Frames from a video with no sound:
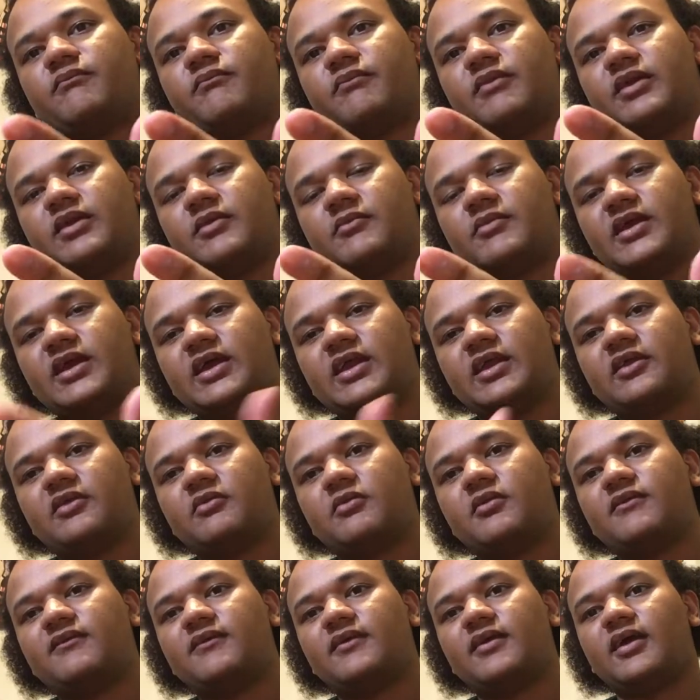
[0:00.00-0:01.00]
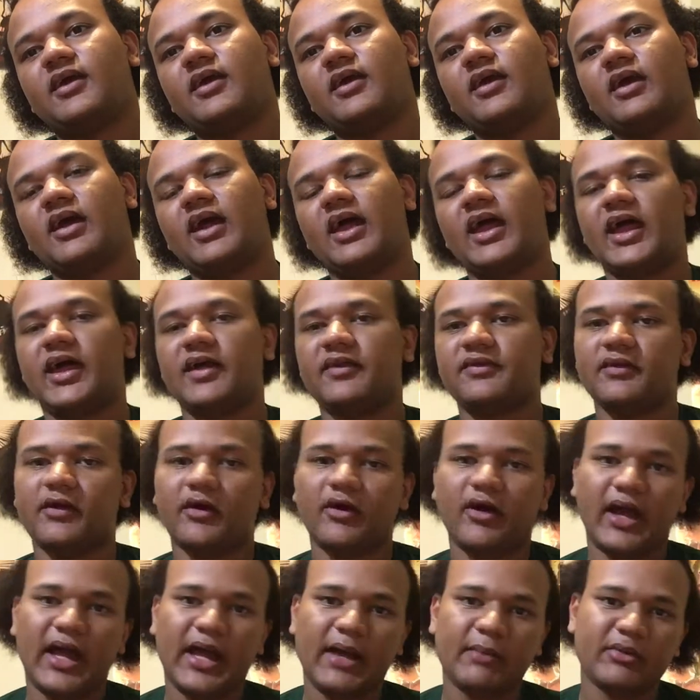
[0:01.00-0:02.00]
in the beginning of the movie and I
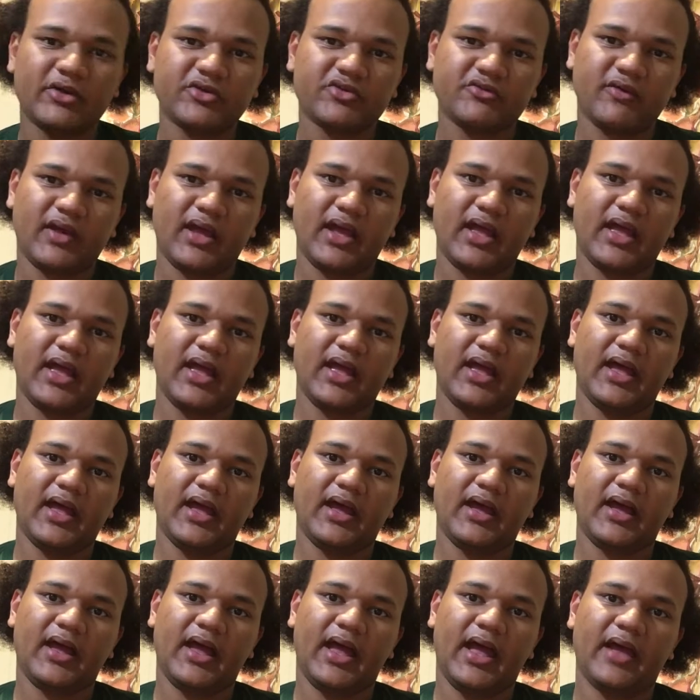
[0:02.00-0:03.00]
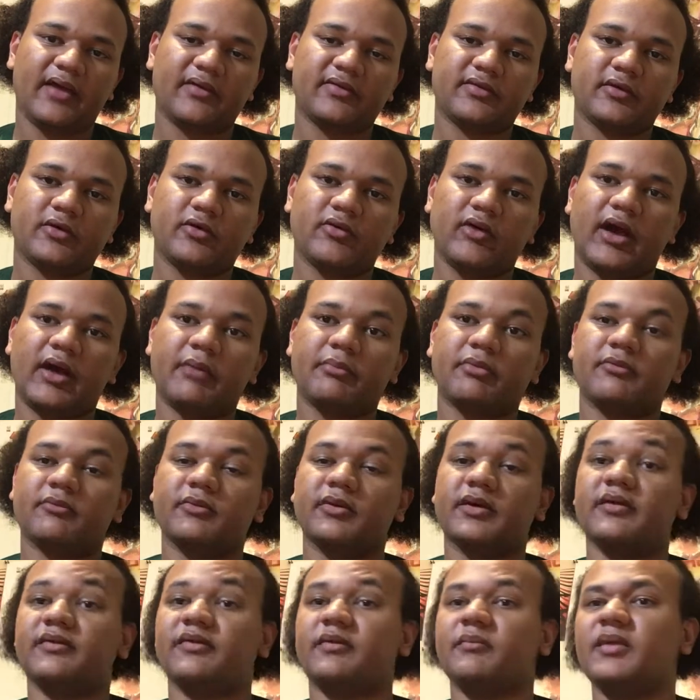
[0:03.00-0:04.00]
saw how much of an asshole Albert
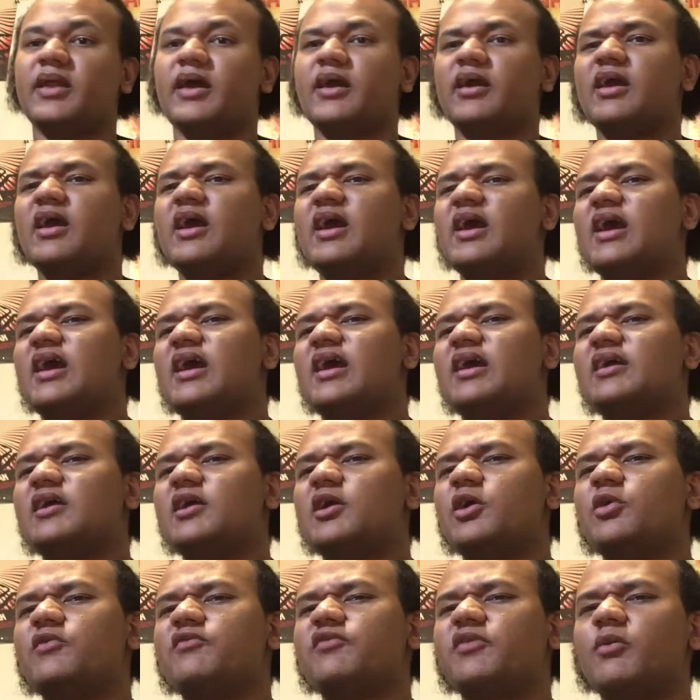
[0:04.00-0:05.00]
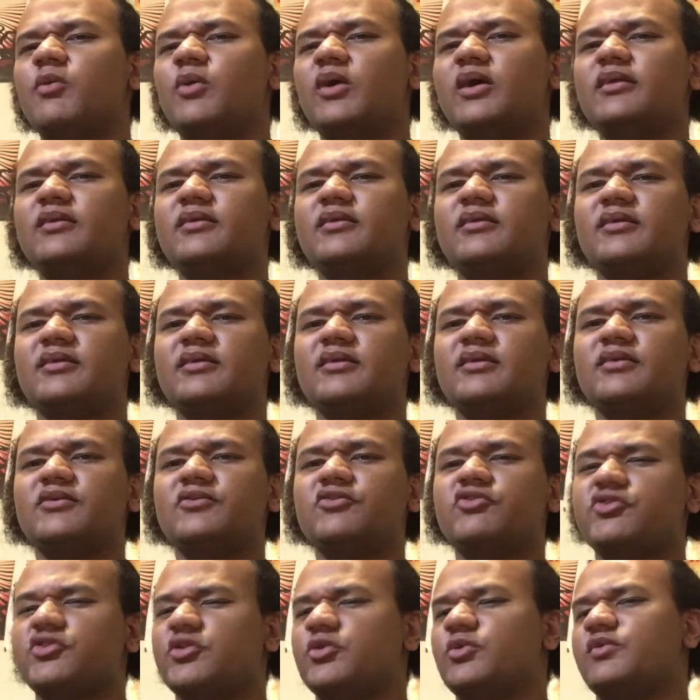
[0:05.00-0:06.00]
was, I'm like, you know, if someone
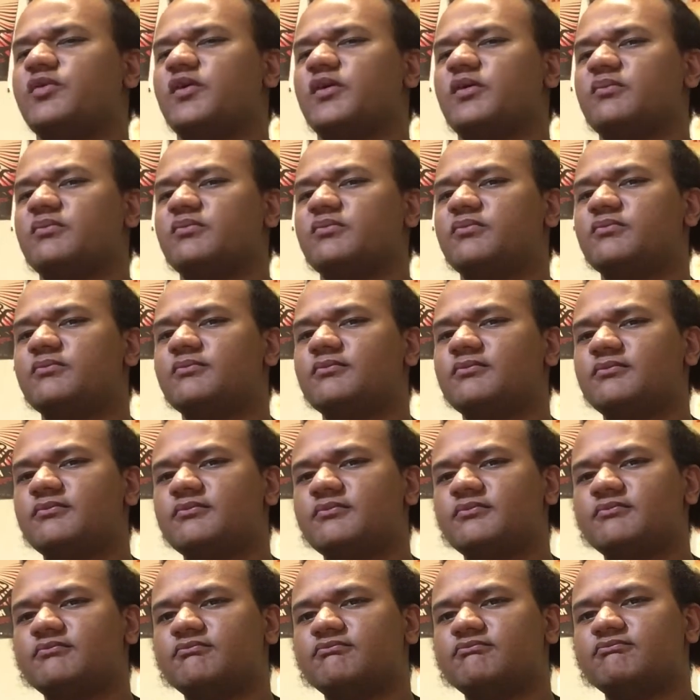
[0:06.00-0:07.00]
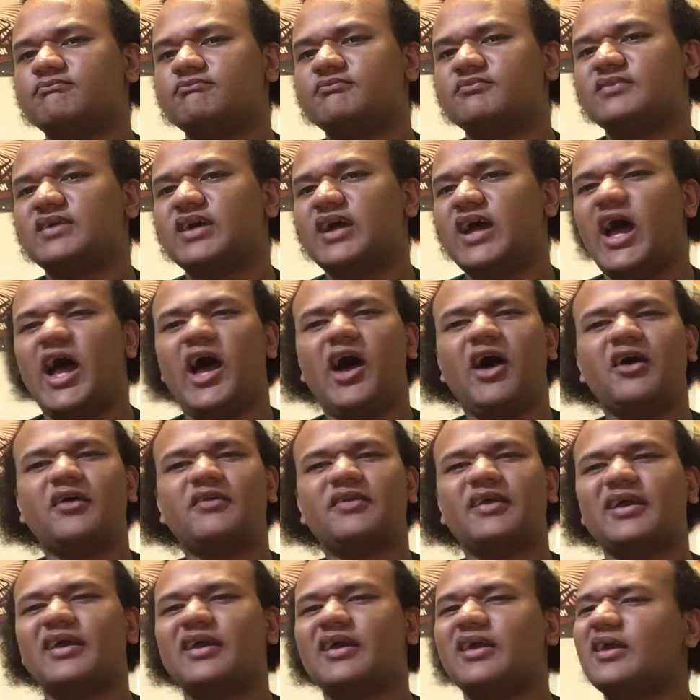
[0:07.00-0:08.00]
shoots him, I don't
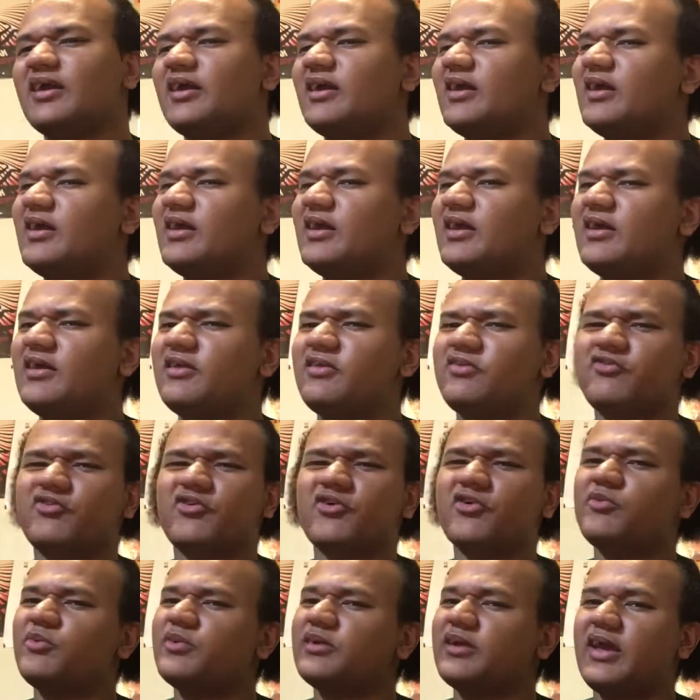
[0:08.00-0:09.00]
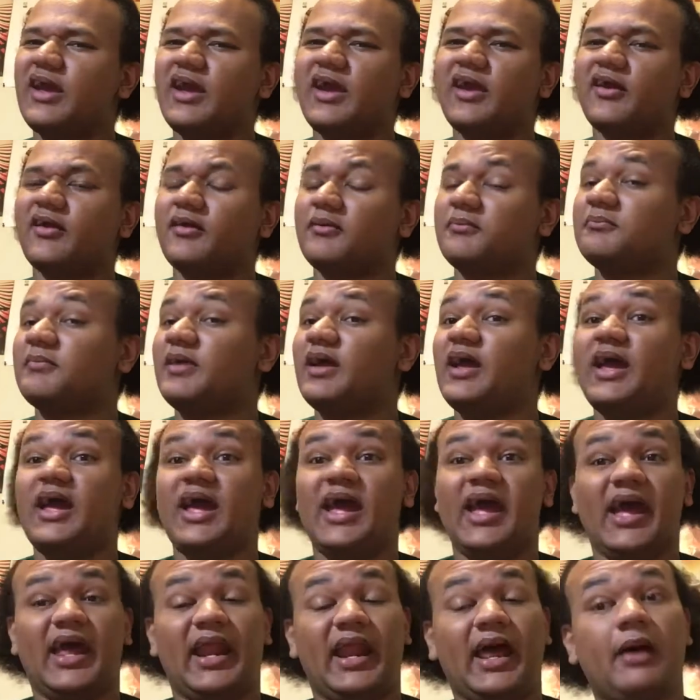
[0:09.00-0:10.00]
think his crew would care,
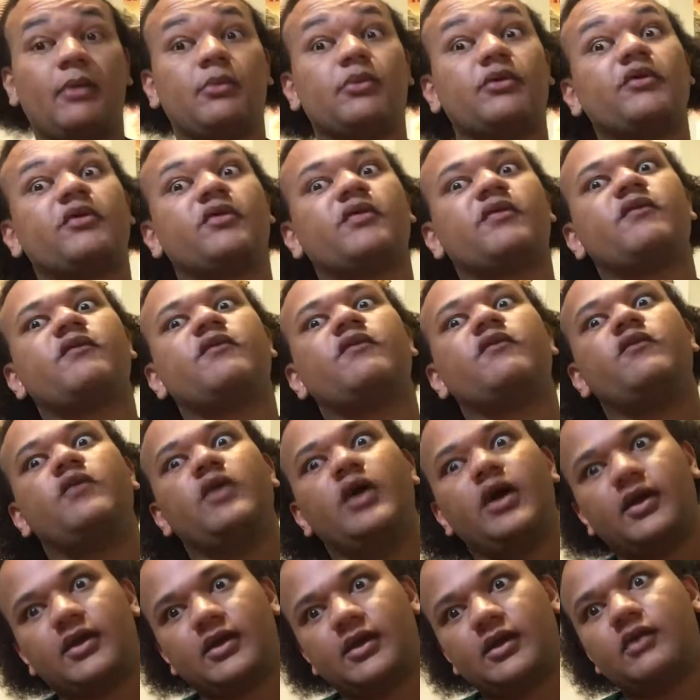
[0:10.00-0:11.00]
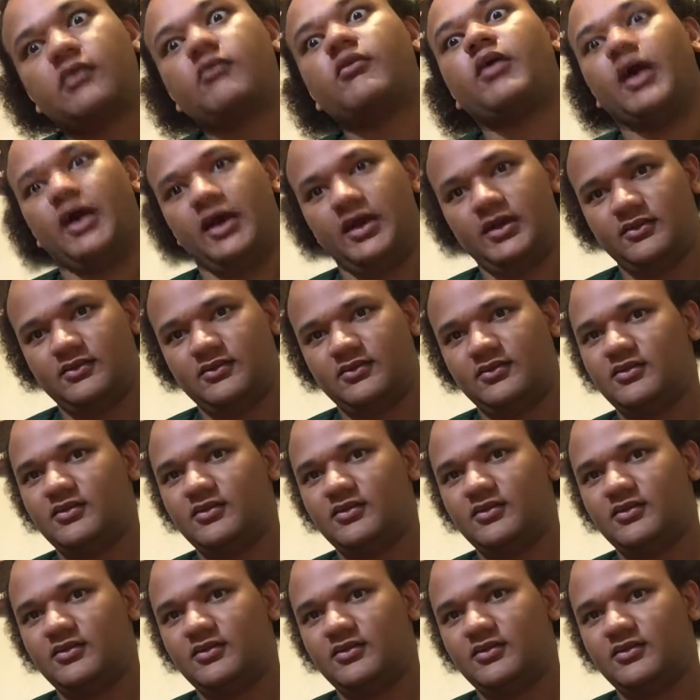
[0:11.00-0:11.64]
and I was fucking right.